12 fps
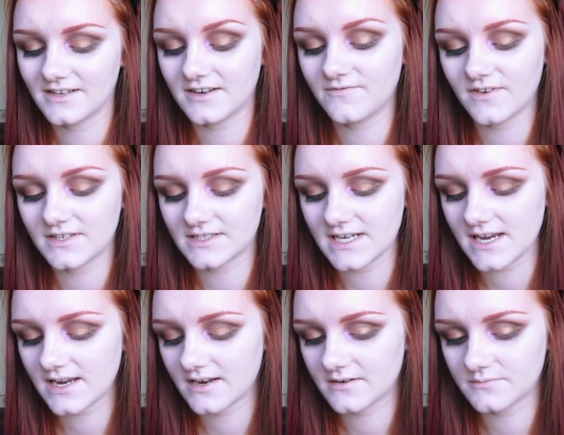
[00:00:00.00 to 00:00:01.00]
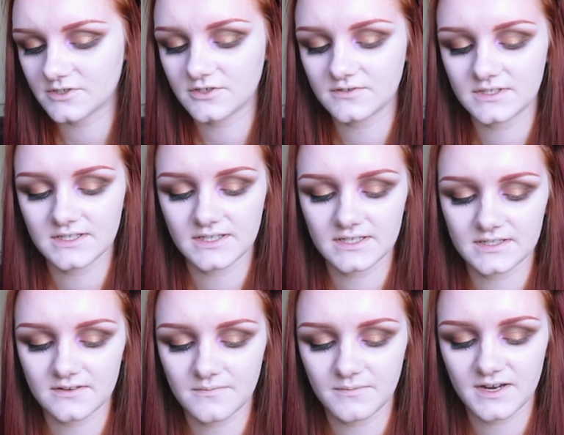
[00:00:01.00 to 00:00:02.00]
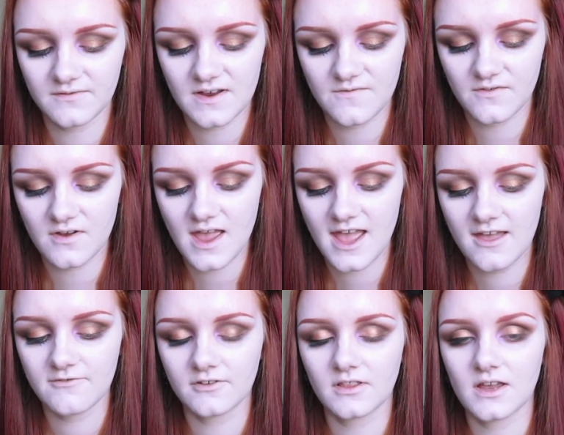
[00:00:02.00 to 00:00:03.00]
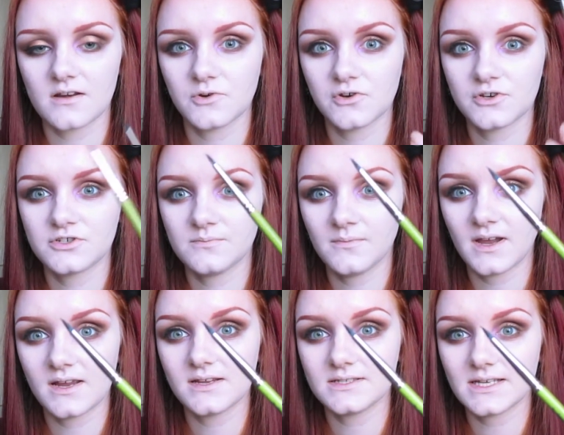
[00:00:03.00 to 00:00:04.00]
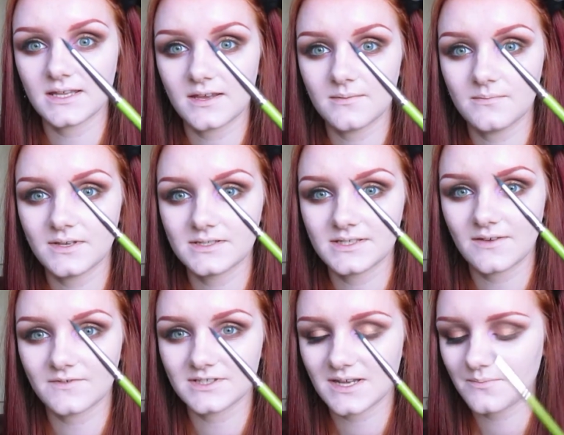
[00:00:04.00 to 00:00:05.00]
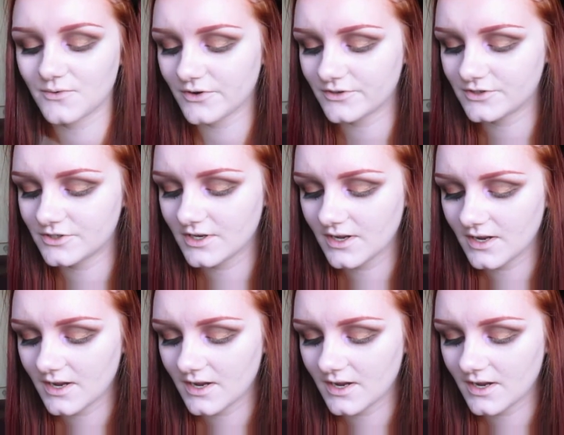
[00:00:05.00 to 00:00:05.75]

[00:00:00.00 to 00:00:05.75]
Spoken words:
in Infinity, and I'm just using this on my favourite ever liner brush, my Delium 710 brush.